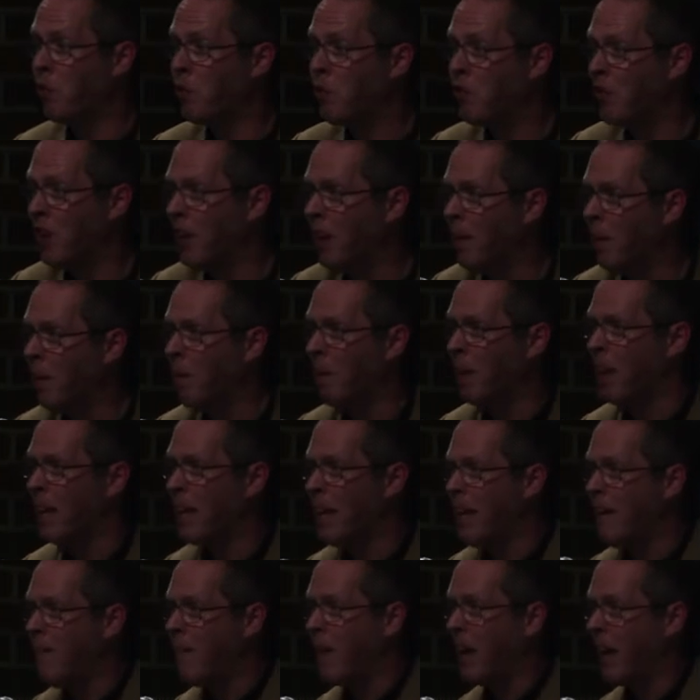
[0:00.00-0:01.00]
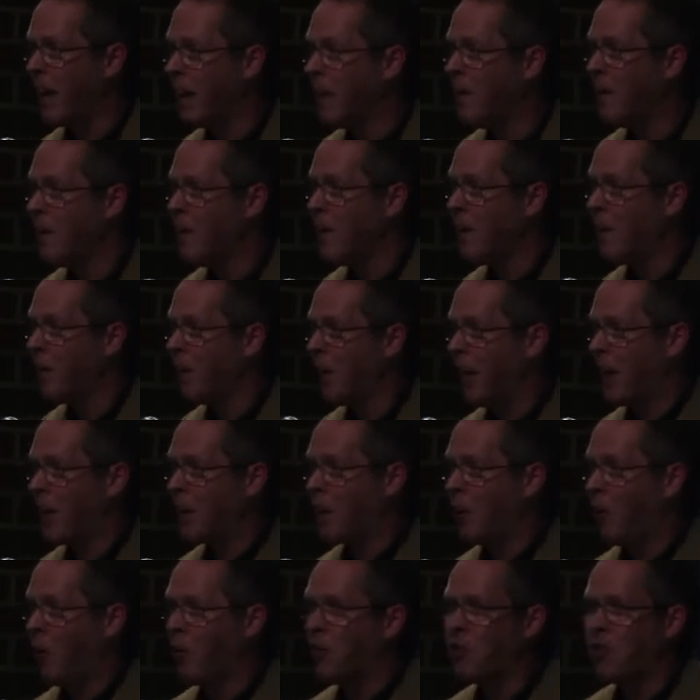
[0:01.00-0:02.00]
still believing
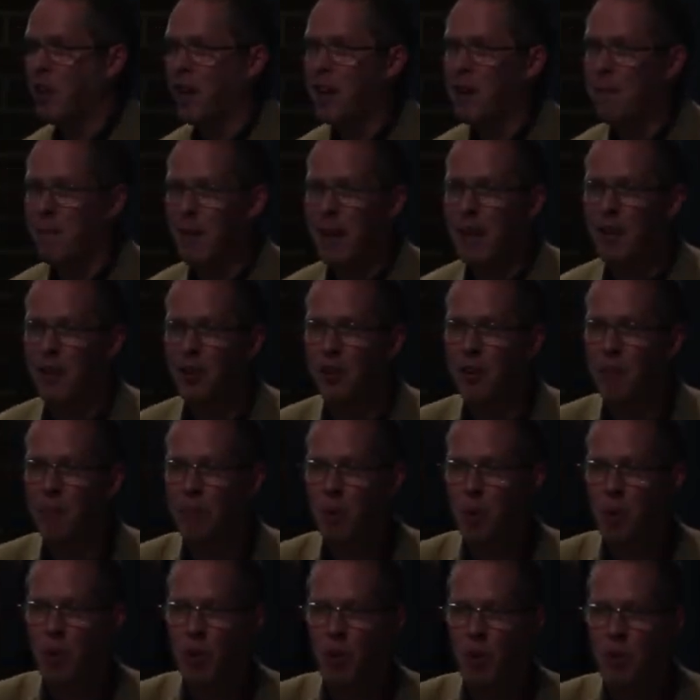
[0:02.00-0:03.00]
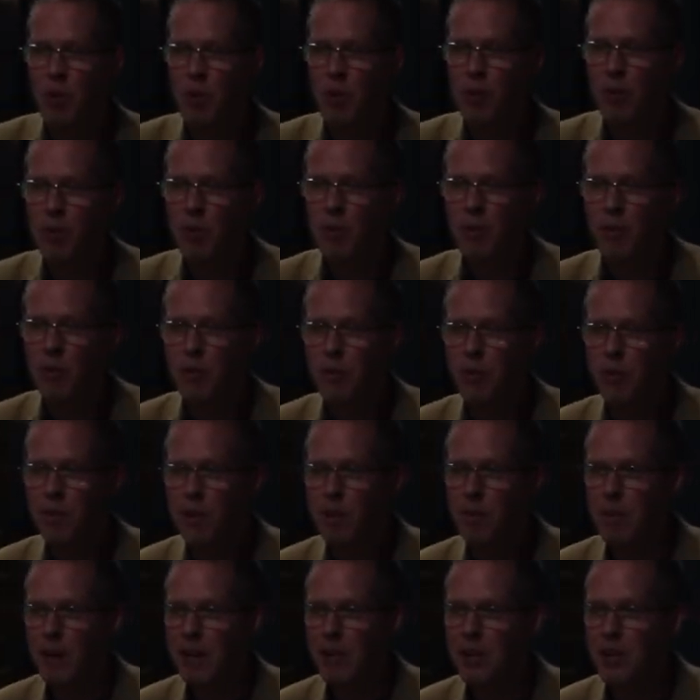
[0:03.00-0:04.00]
that content mattered more
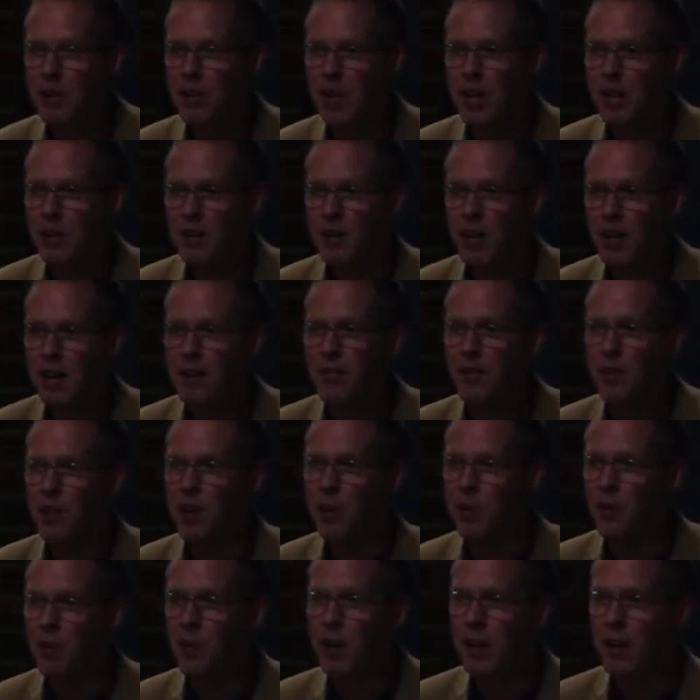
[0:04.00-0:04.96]
than metadata, even though the